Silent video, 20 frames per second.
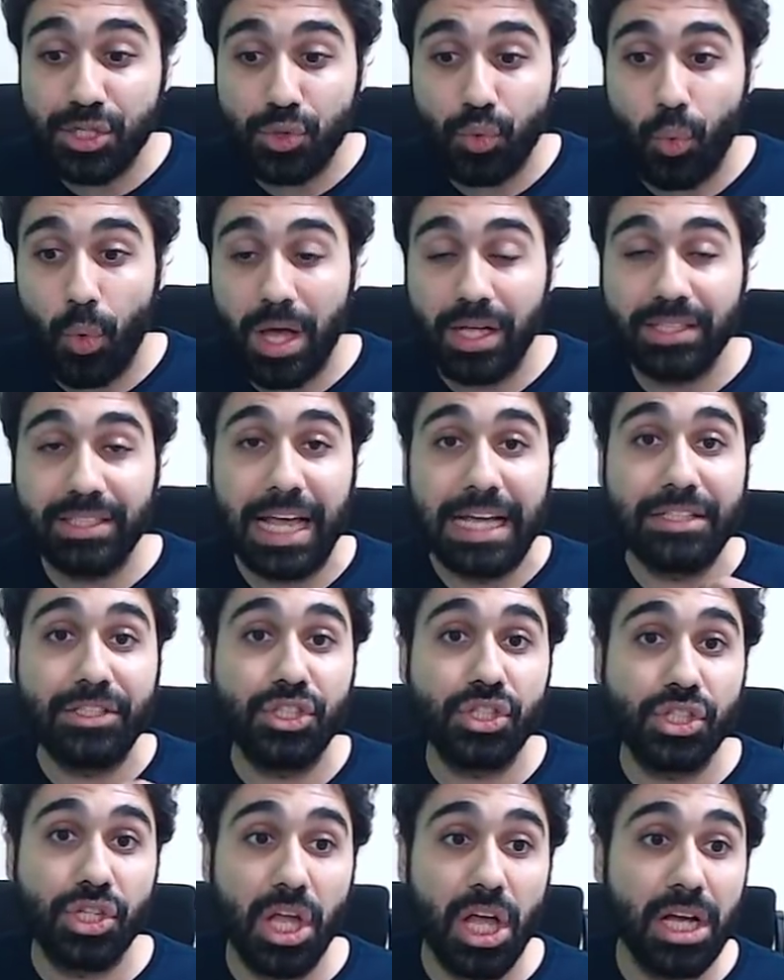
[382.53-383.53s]
one and
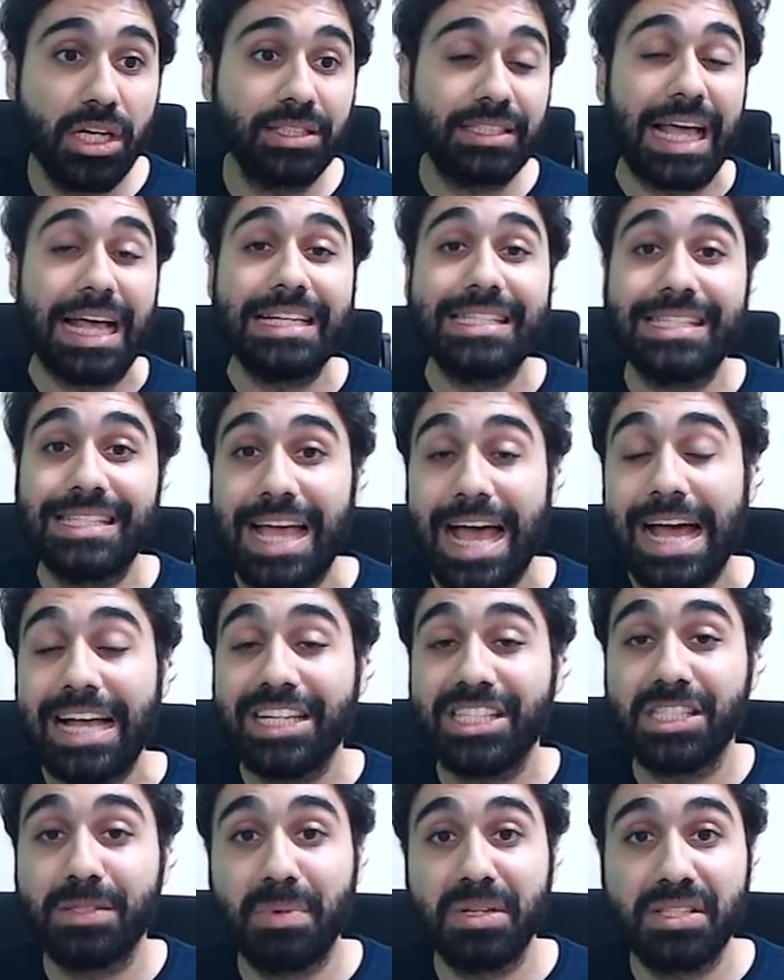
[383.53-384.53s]
start a
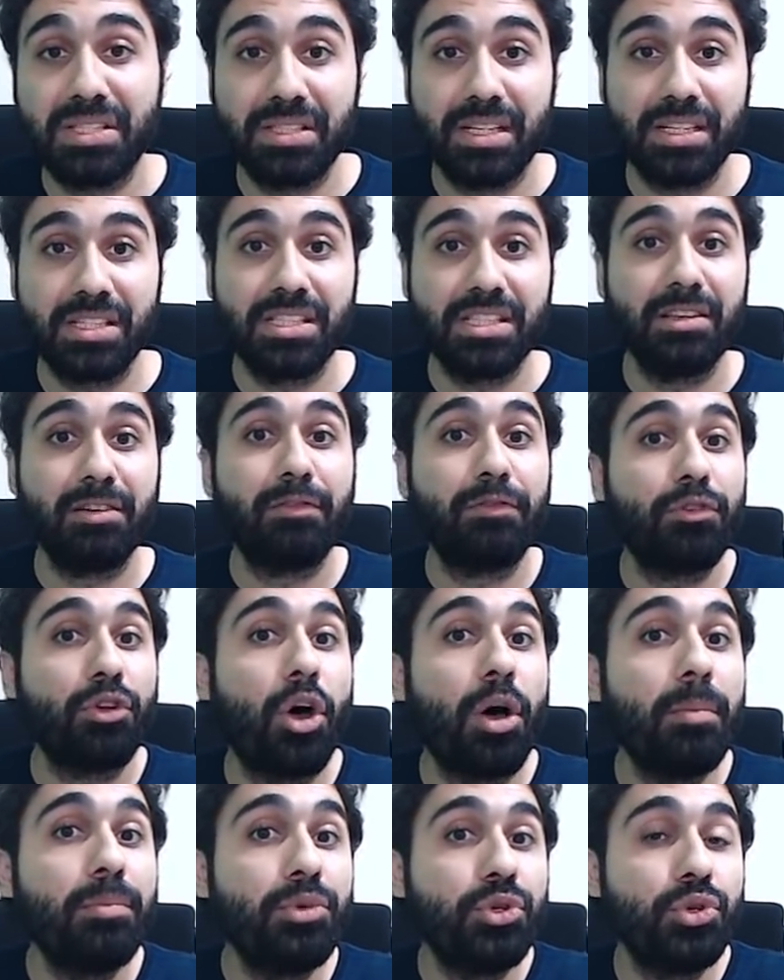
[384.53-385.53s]
SaaS business
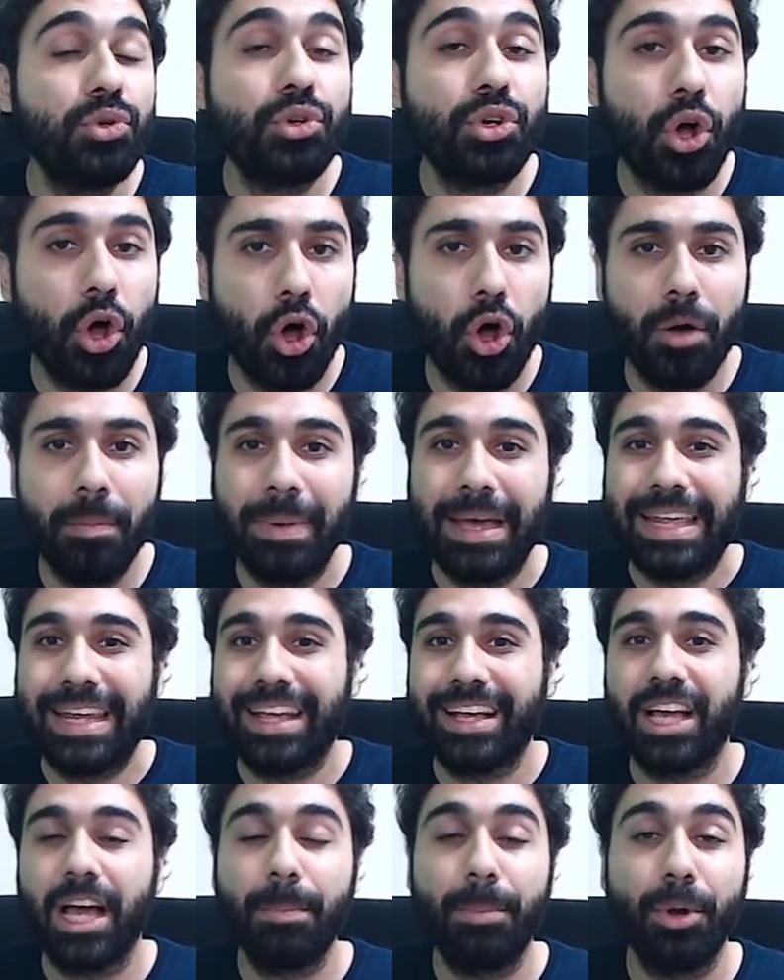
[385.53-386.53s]
from your home in a
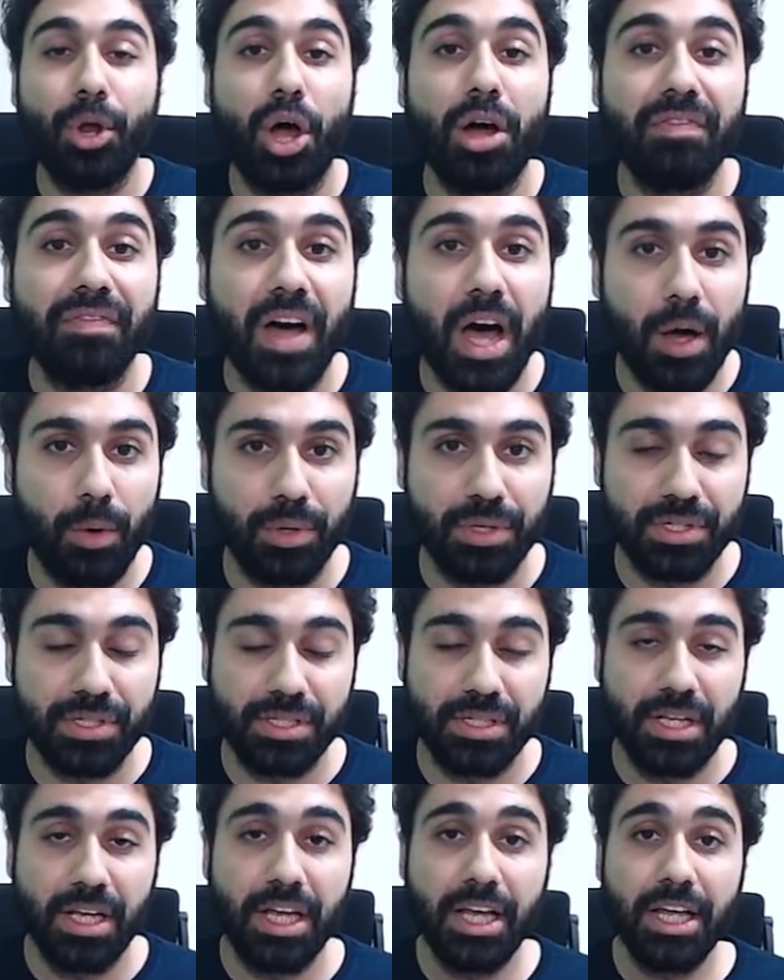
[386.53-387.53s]
couple of
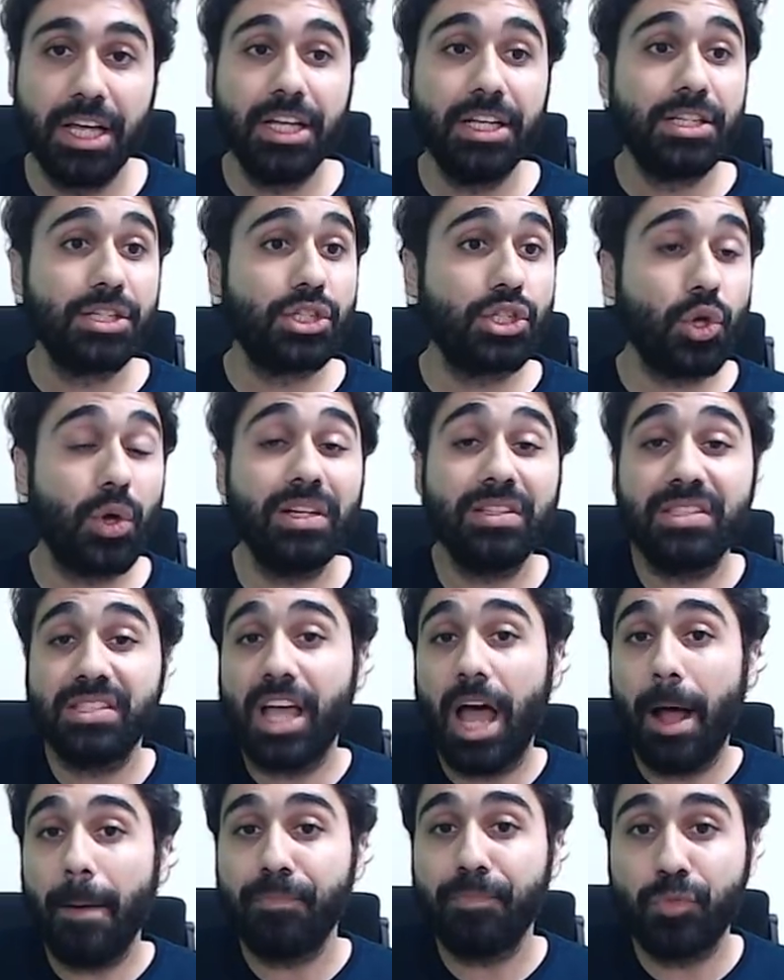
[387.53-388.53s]
hours. So it's
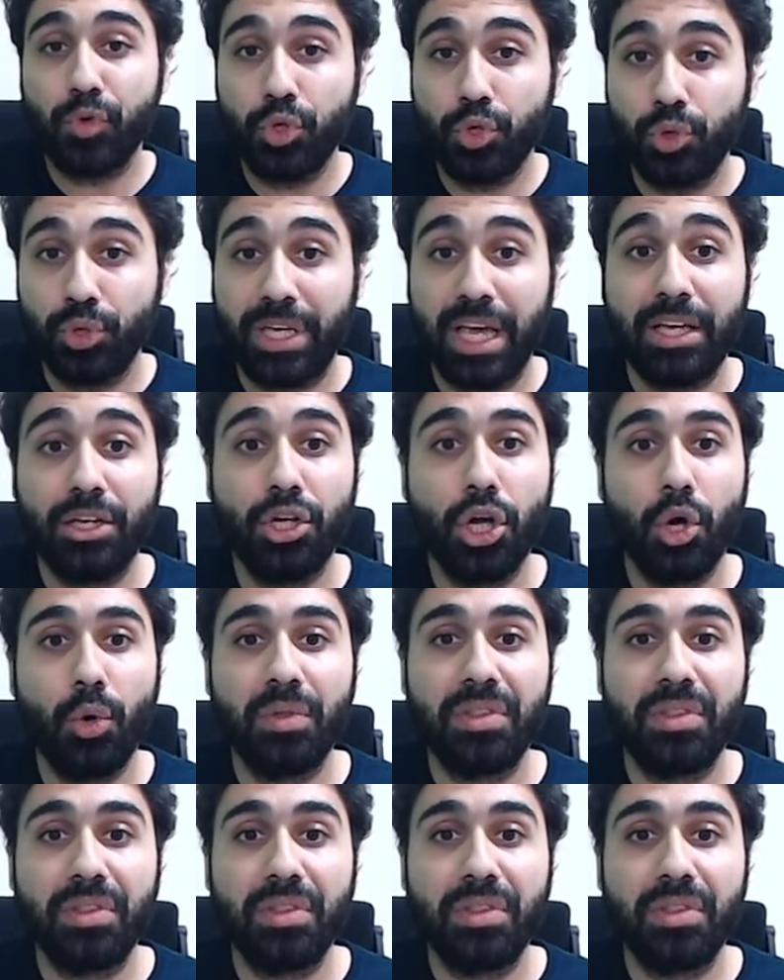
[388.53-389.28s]
up to you. You can go with